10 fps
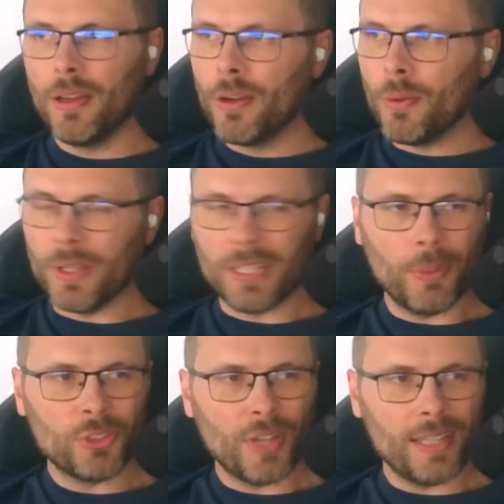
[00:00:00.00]
what they
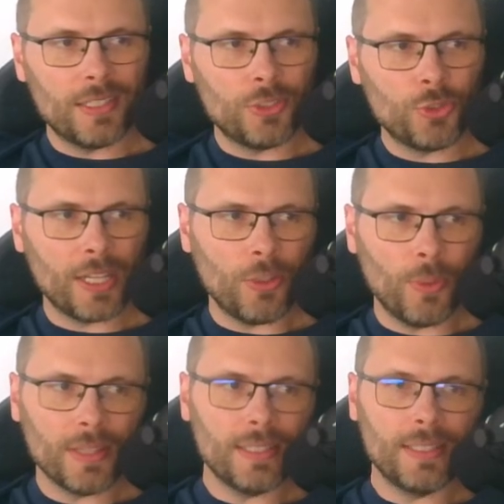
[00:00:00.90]
were trying to trick you
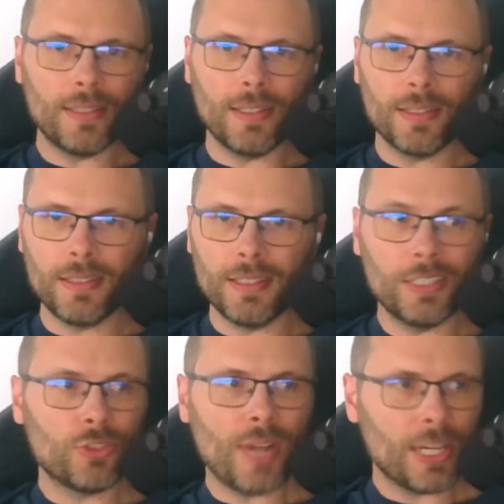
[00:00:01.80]
with, the
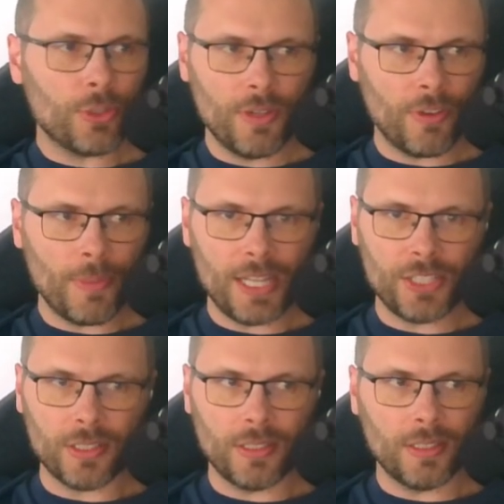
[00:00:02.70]
distractor
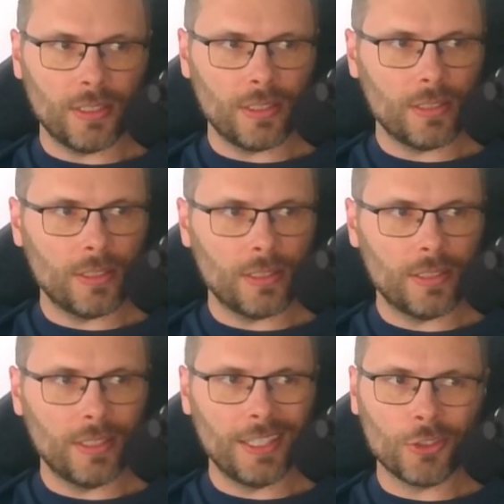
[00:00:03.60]
information,
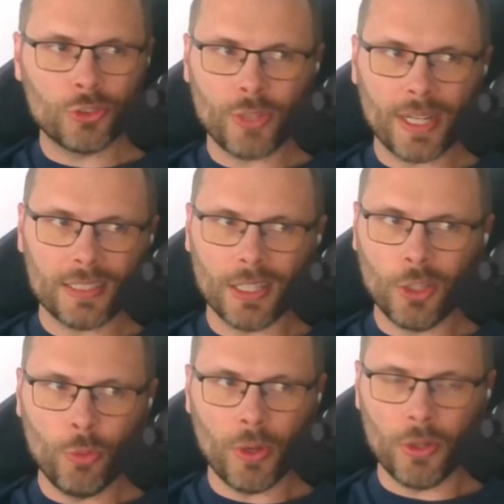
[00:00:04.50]
the little tricks and
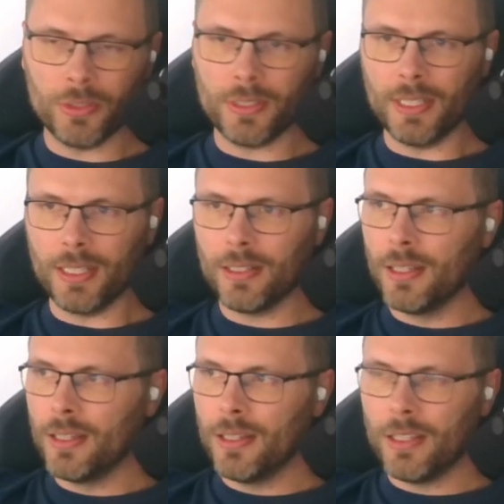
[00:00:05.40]
loopholes that
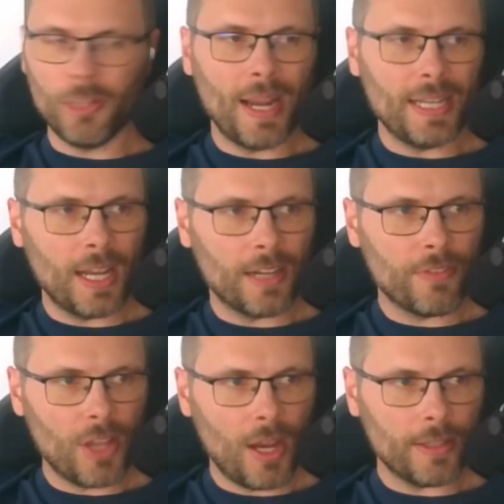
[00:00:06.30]
you might not have
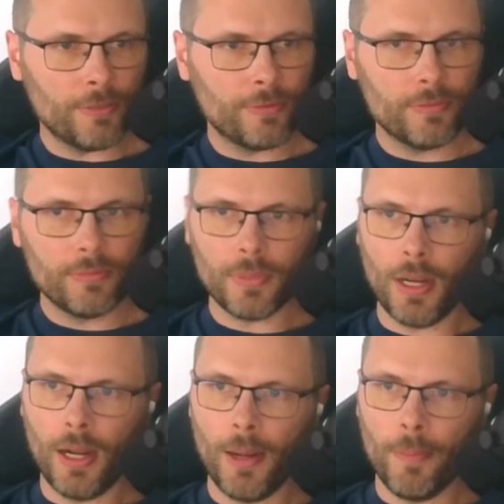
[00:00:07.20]
thought of.
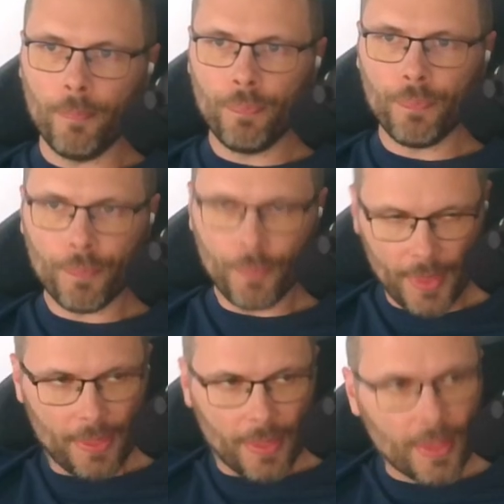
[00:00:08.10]

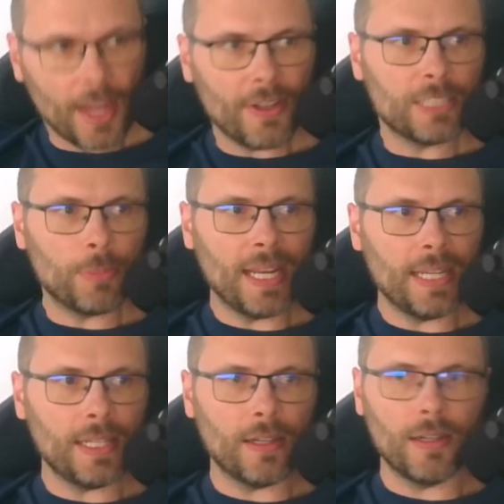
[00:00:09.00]
They're explained
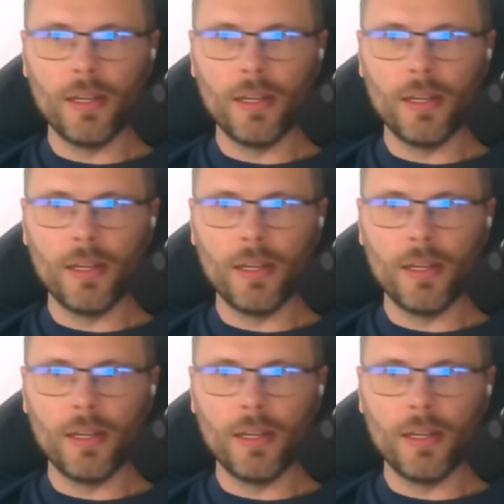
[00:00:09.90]
here.